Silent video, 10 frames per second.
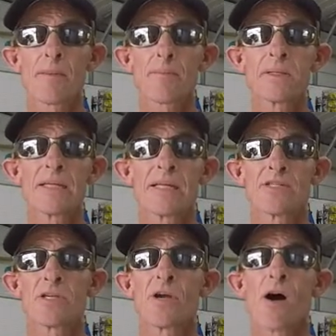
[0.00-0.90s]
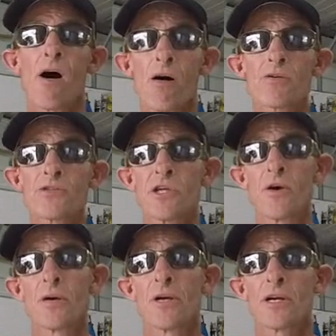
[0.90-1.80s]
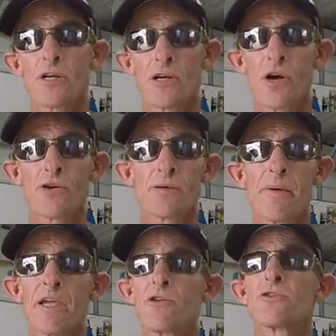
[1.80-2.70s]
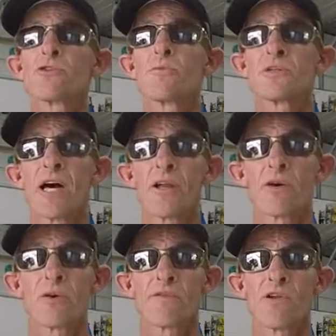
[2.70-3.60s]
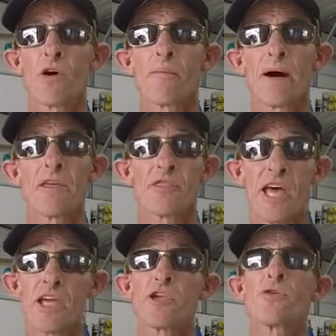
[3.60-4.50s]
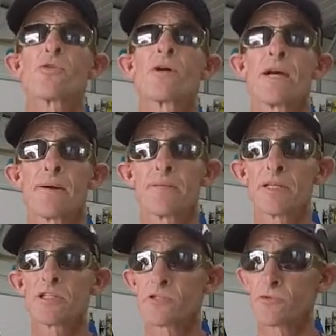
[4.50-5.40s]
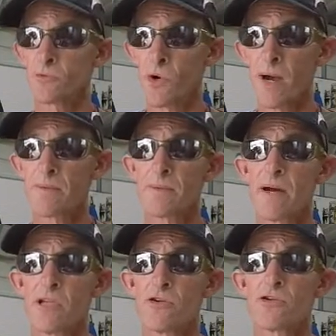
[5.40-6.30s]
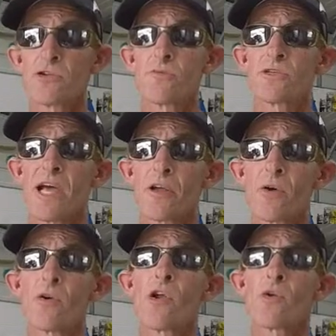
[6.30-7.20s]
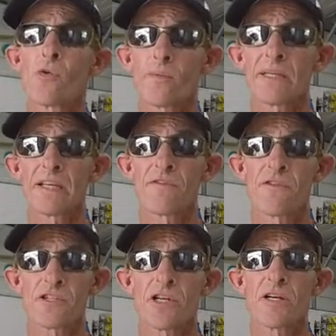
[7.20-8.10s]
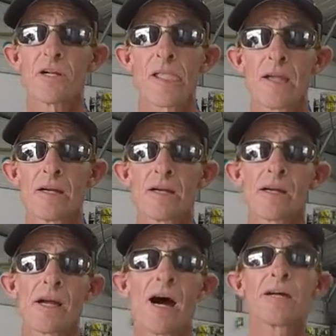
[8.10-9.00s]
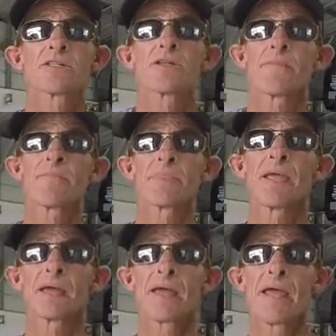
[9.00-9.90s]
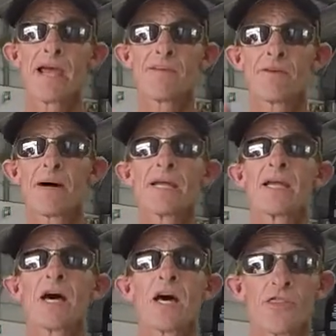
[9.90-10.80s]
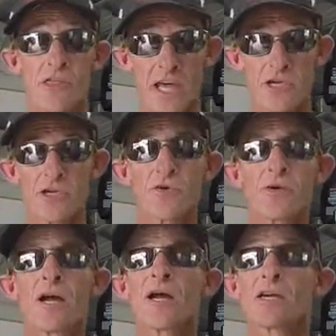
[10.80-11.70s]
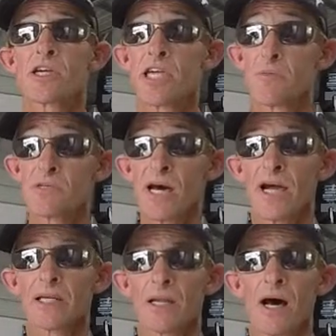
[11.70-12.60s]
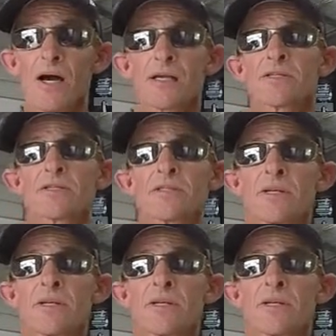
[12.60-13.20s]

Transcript: Please also go to my YouTube channel if you don't mind. Thank you. And please subscribe to my YouTube channel, Norman Lee Fishing. Guys, everybody, thank you. Keep tight lines.